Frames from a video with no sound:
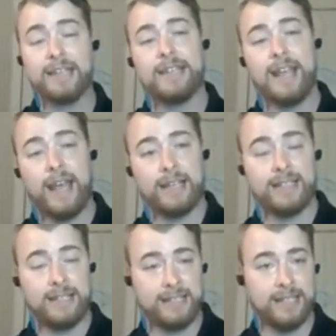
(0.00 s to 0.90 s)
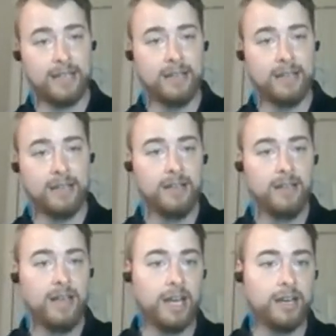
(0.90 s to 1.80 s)
accessing
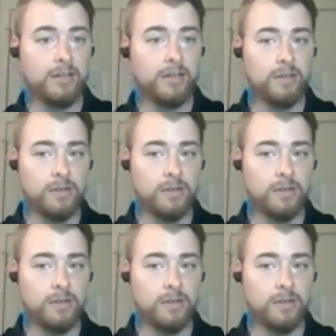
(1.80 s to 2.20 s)
and